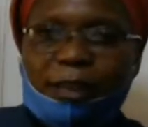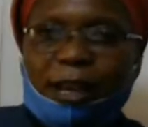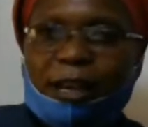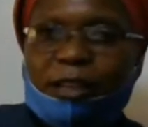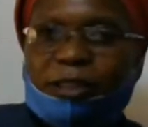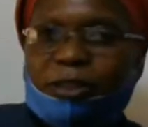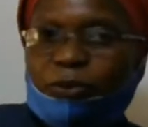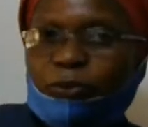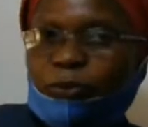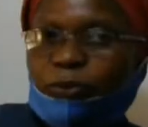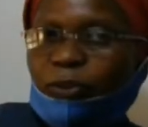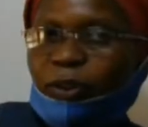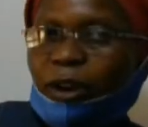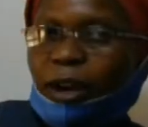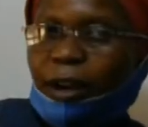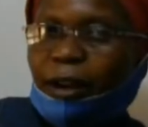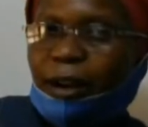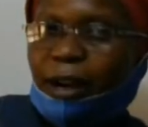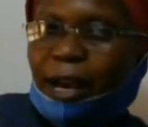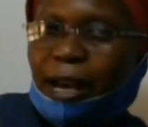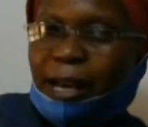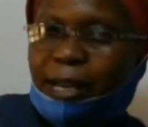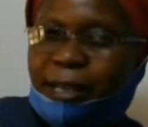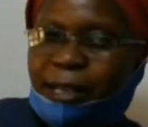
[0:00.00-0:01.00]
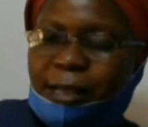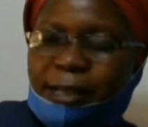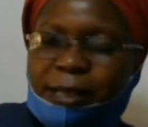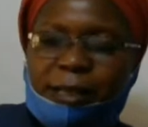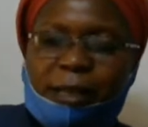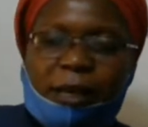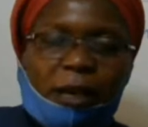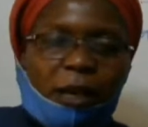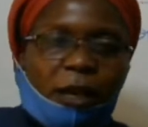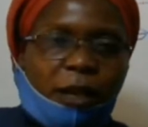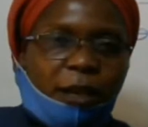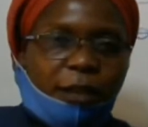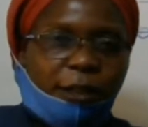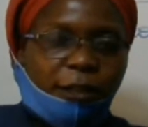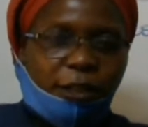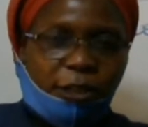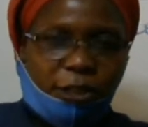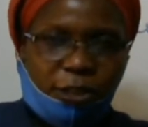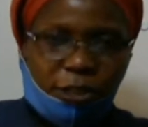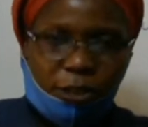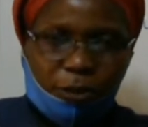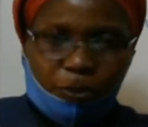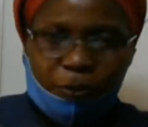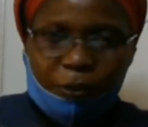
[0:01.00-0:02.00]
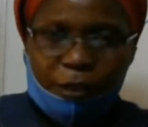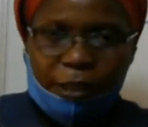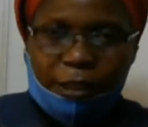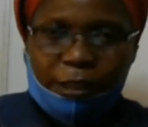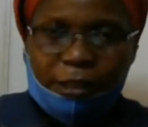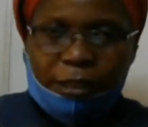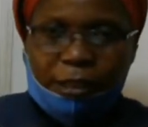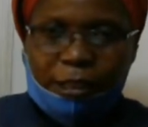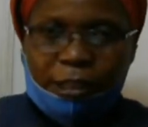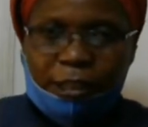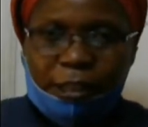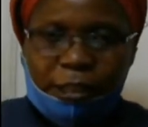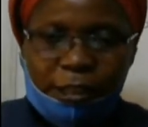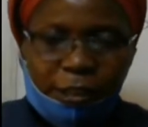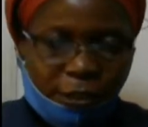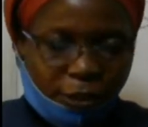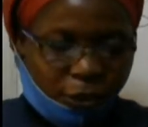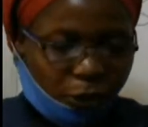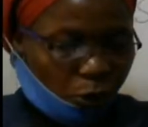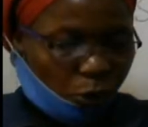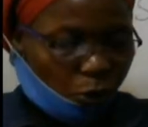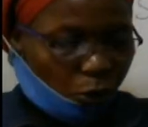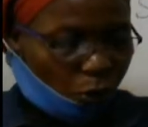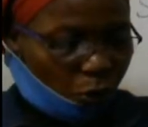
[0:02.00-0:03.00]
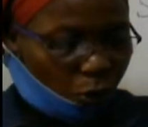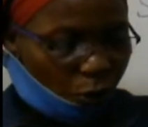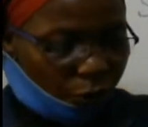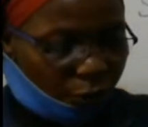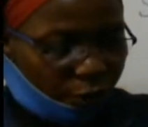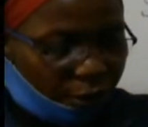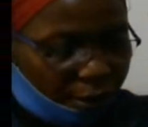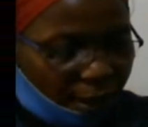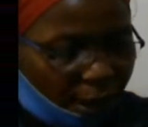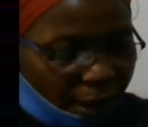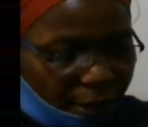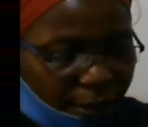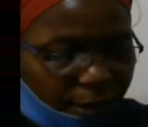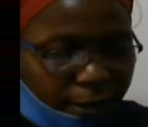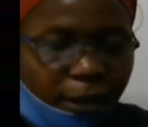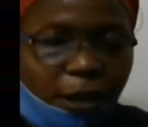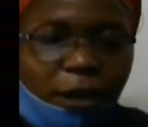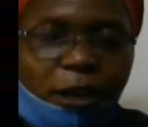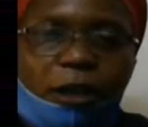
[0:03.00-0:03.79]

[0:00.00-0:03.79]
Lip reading: as far as discipline is concerned?